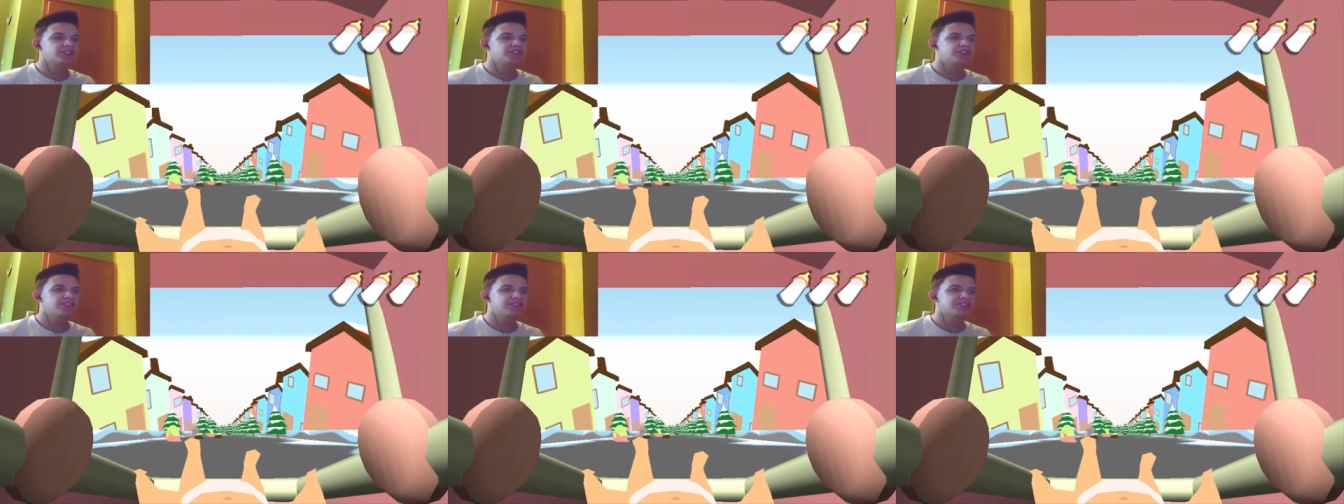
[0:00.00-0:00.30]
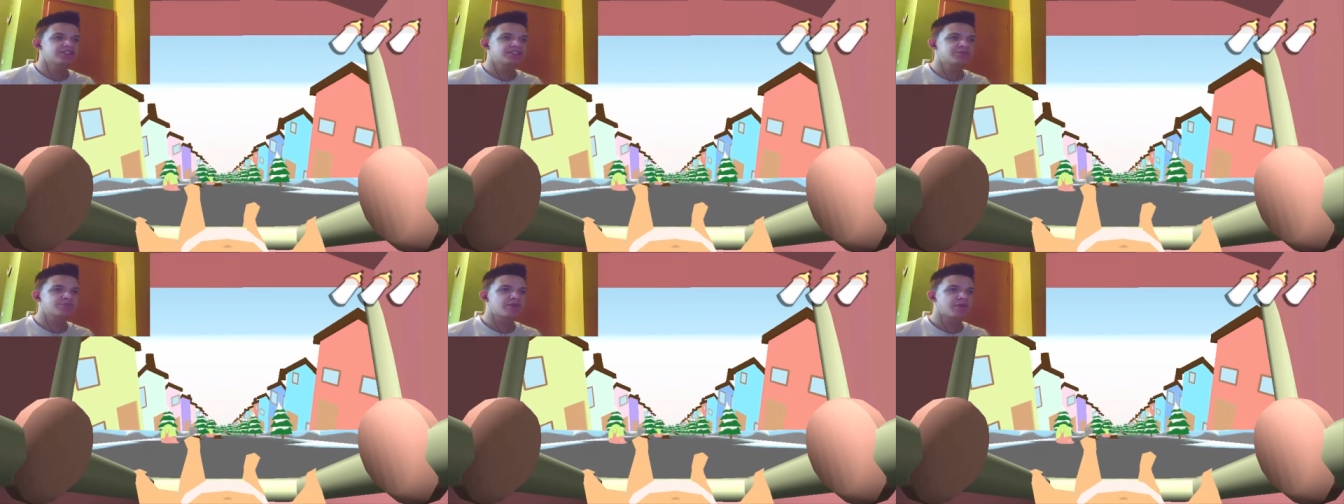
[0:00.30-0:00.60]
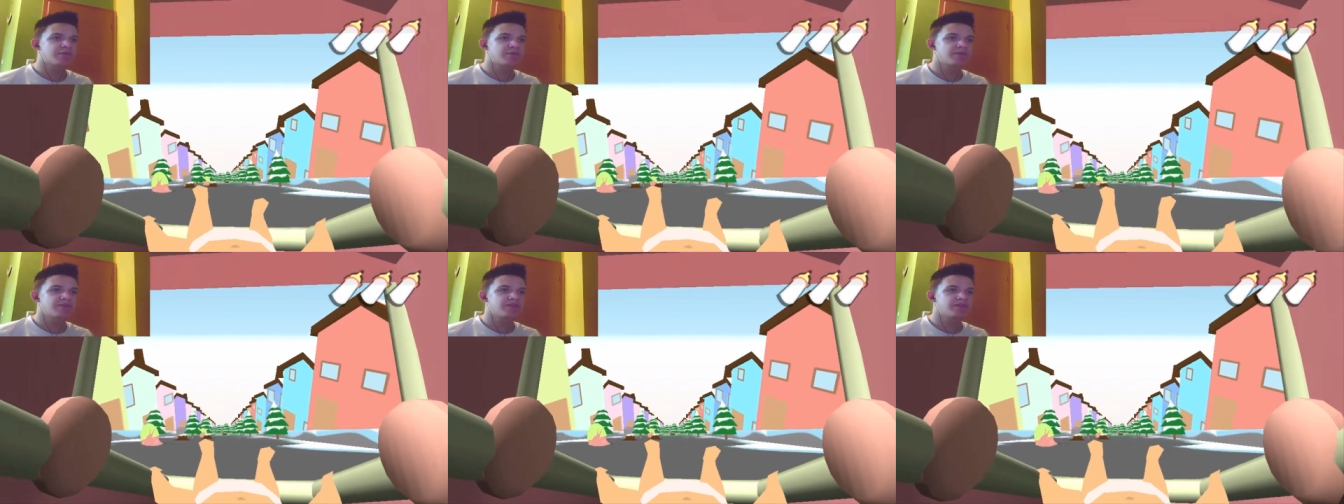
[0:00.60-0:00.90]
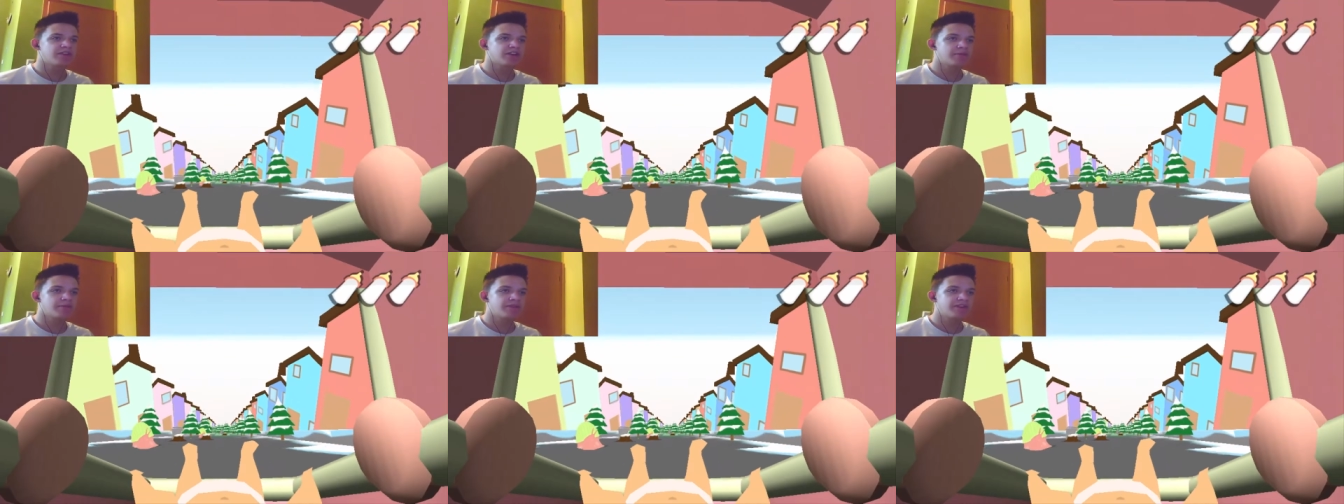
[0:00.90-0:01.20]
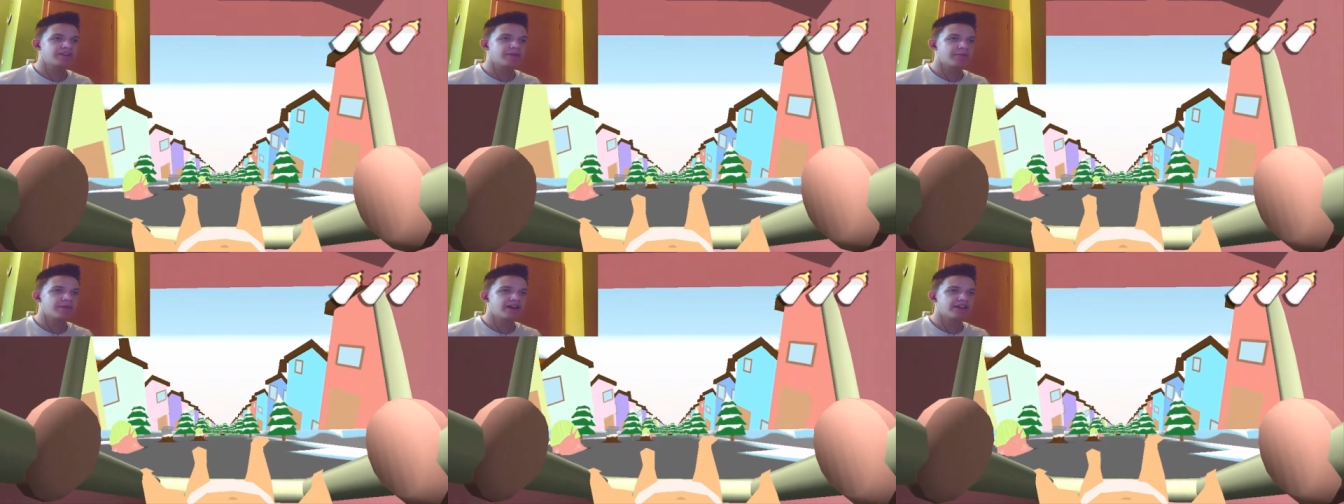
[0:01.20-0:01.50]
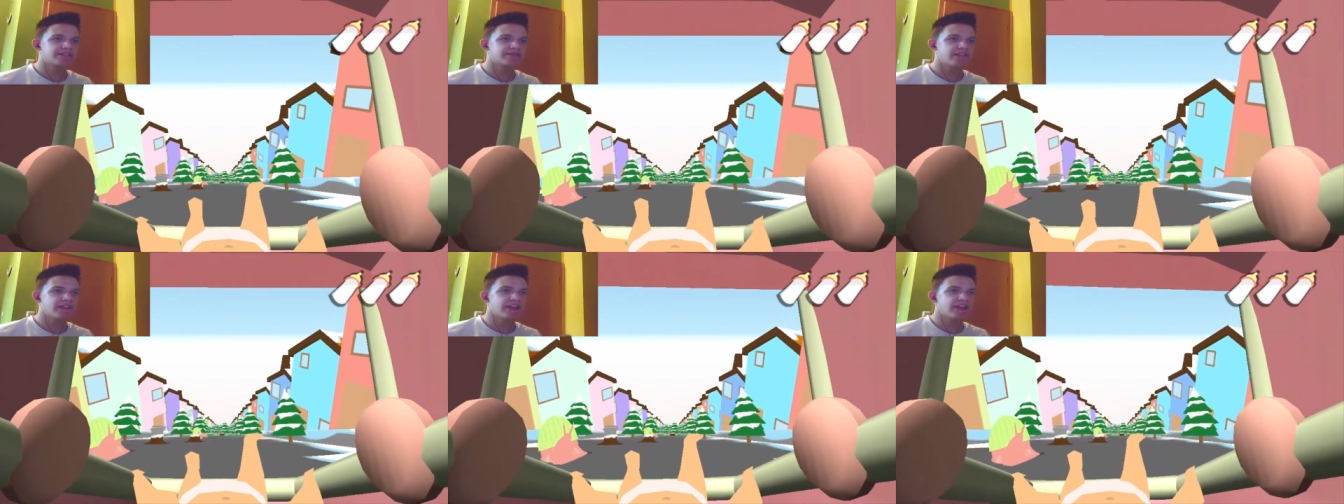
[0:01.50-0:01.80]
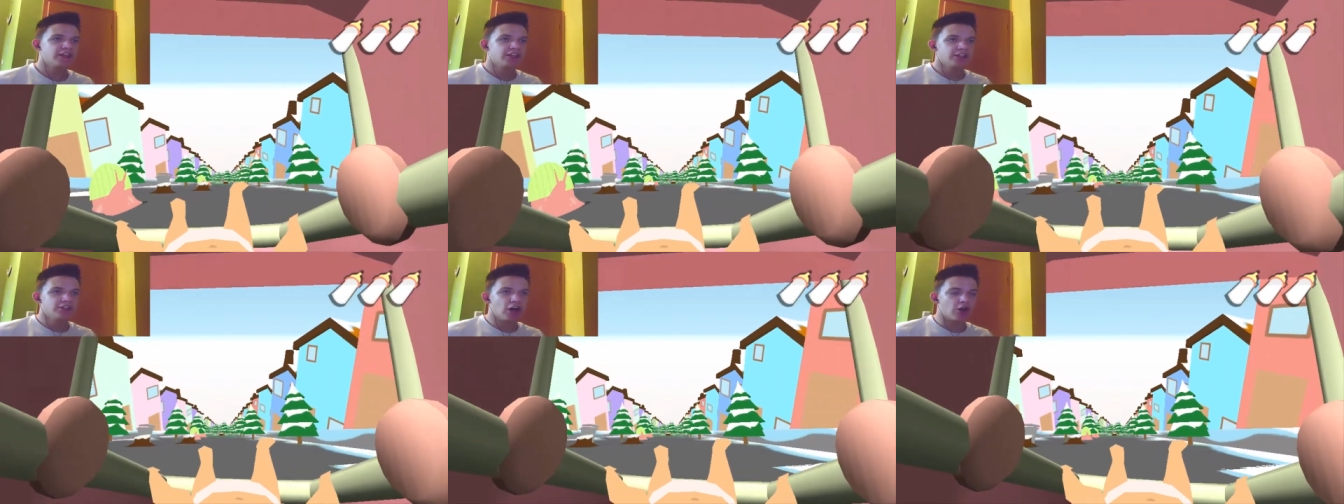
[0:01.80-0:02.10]
this is probably gonna be the best thing.
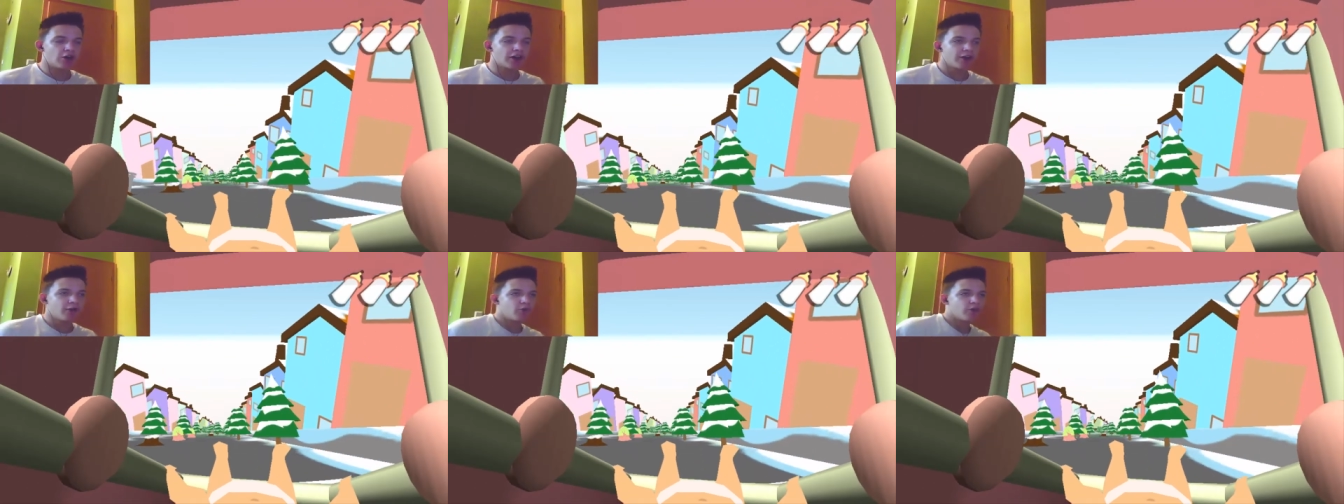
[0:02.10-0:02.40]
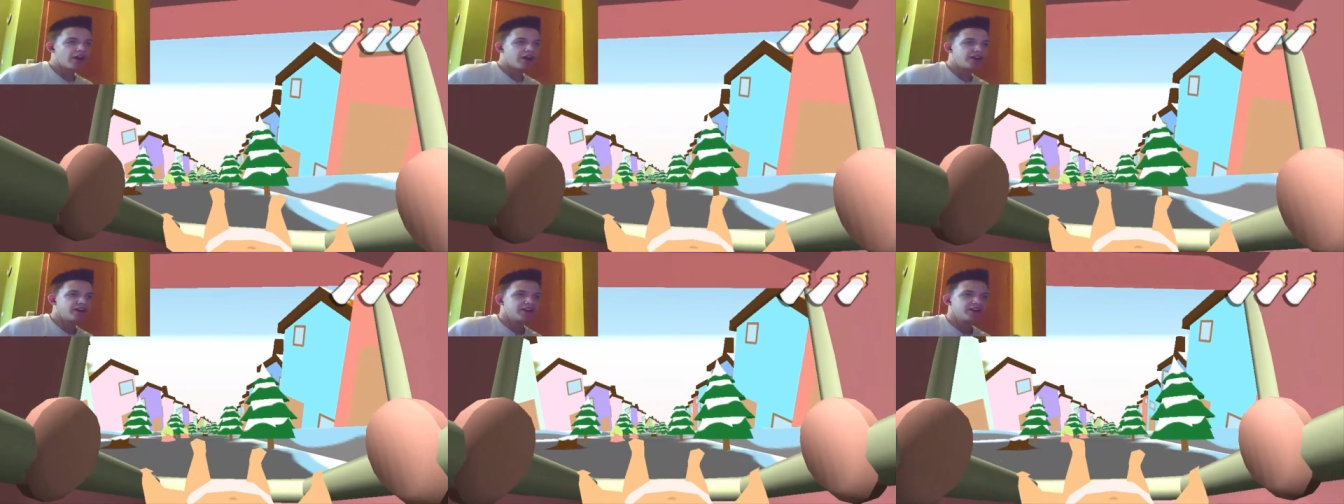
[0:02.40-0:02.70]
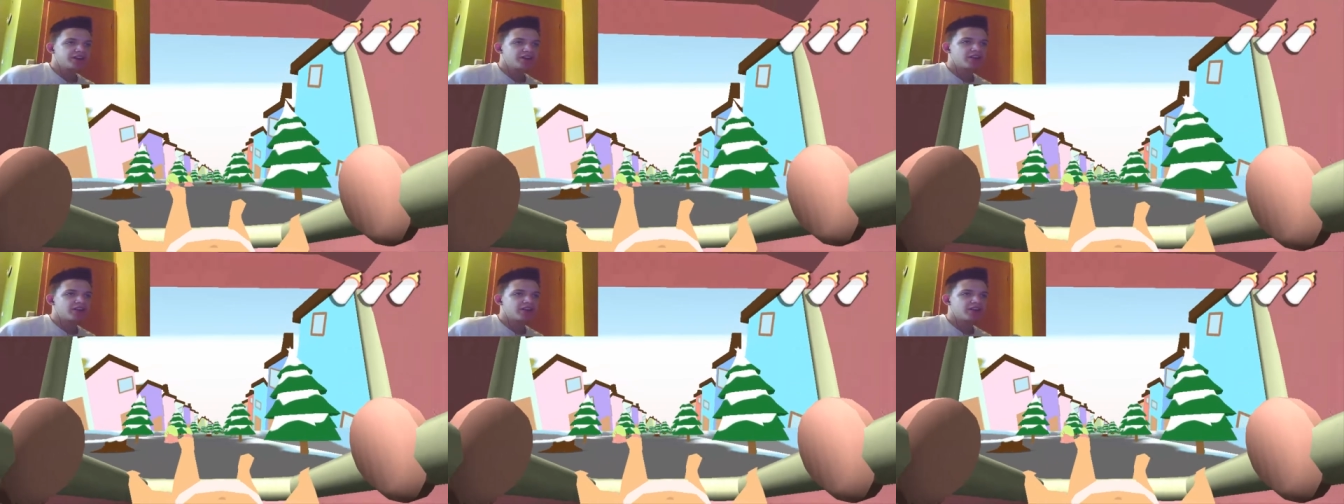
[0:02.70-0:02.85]
No, get away.